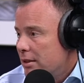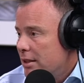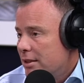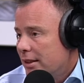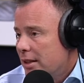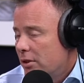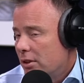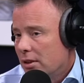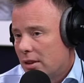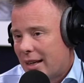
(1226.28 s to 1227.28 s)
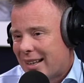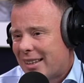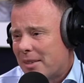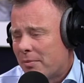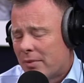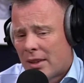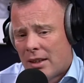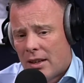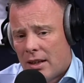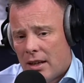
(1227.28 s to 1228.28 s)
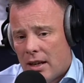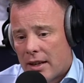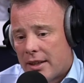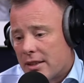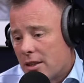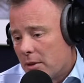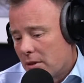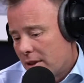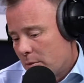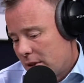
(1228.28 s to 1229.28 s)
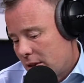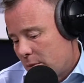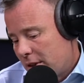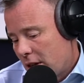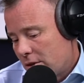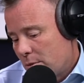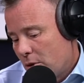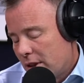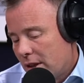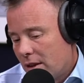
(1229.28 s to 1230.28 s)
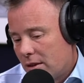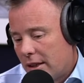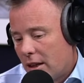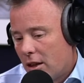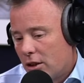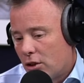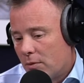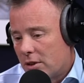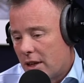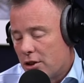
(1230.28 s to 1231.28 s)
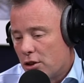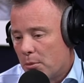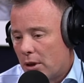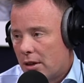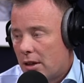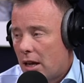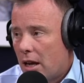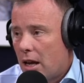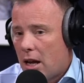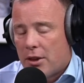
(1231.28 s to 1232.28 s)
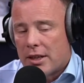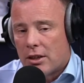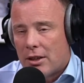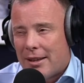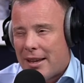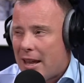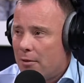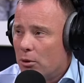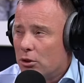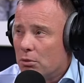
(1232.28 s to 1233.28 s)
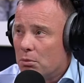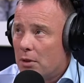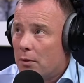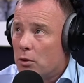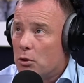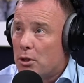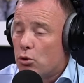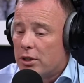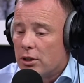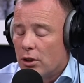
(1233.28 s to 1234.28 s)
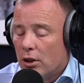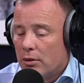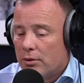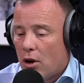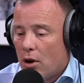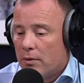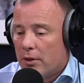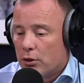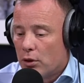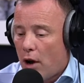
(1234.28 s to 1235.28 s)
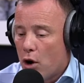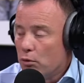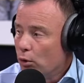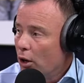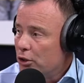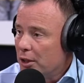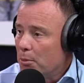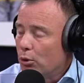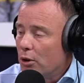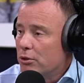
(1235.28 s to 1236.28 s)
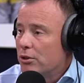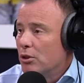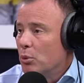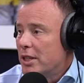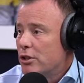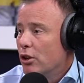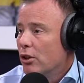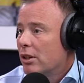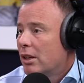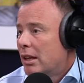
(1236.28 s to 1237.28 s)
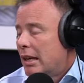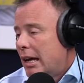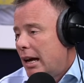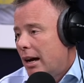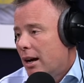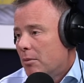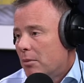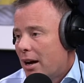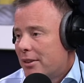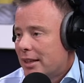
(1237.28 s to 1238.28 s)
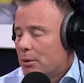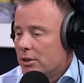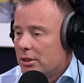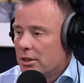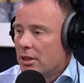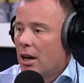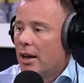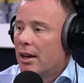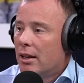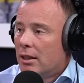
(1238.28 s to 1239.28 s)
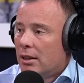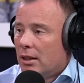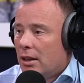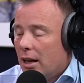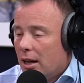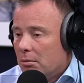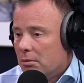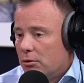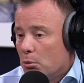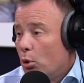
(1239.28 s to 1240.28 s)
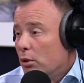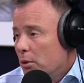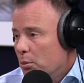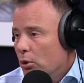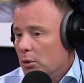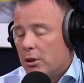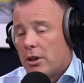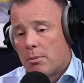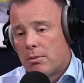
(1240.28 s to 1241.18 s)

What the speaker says: significant. And I think it's something we touched upon in our last conversation. But I think if I was to be critical of the sort of overarching approach that we took, I think there was a desire from all of the board, but